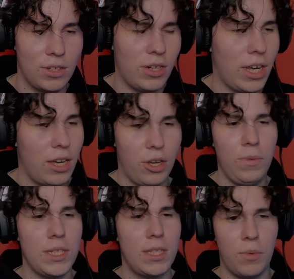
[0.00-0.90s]
Sorry, who
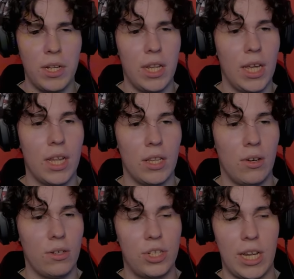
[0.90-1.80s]
was the one that
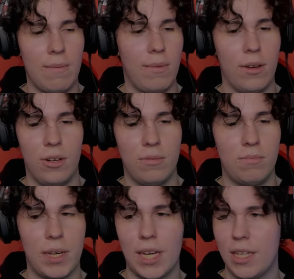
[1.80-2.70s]
launched him through?
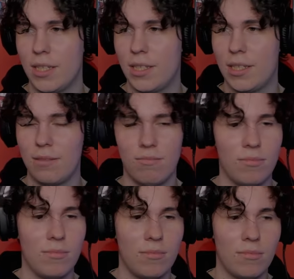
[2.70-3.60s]
Because
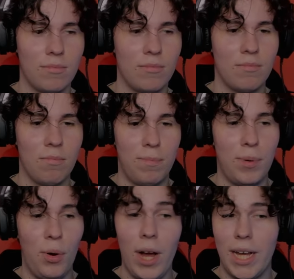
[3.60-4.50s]

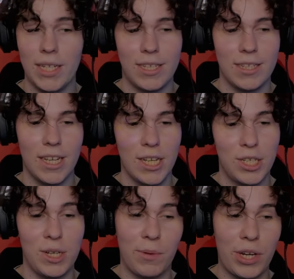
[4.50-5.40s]
bro has
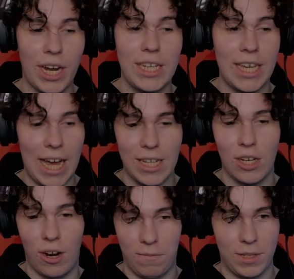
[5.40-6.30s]
some crazy
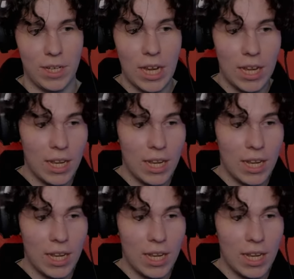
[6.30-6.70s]
ass arms.